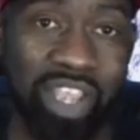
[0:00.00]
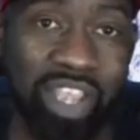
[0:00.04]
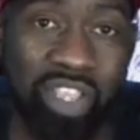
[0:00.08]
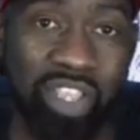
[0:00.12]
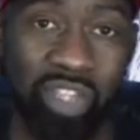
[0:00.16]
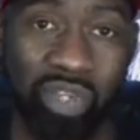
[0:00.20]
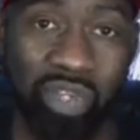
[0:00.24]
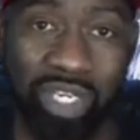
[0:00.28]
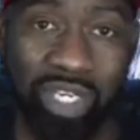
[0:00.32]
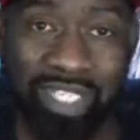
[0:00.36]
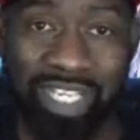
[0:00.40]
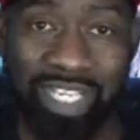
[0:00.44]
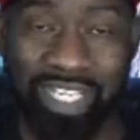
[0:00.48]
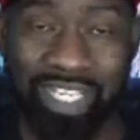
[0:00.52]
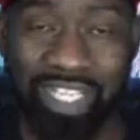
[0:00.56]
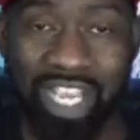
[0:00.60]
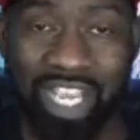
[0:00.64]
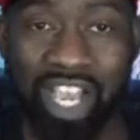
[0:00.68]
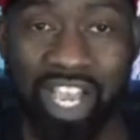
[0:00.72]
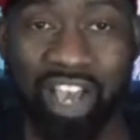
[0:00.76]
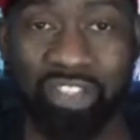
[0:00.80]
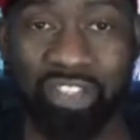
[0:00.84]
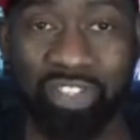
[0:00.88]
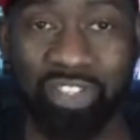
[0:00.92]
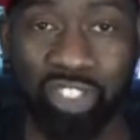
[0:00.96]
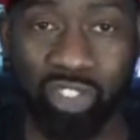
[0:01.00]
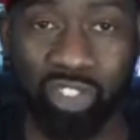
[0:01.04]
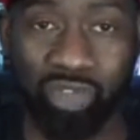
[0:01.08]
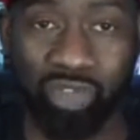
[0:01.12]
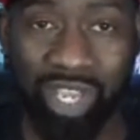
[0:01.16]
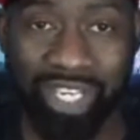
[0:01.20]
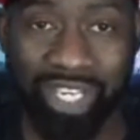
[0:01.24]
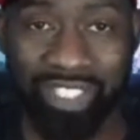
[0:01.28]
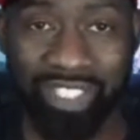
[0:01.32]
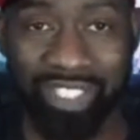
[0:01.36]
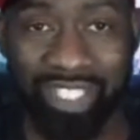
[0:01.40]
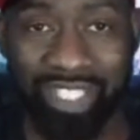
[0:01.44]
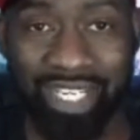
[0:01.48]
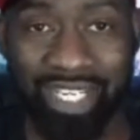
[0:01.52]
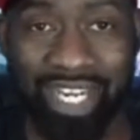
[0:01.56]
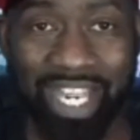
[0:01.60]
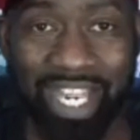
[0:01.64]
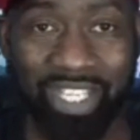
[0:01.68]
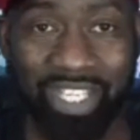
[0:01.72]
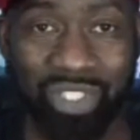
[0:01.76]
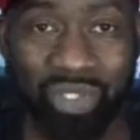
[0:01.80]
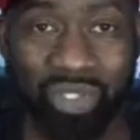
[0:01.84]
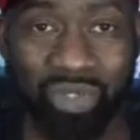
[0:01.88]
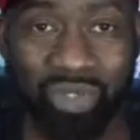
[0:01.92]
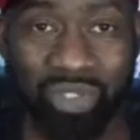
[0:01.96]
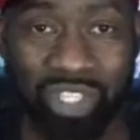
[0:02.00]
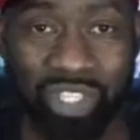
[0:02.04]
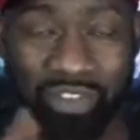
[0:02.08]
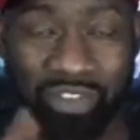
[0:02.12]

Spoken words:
You're going to take that other strategy that I use.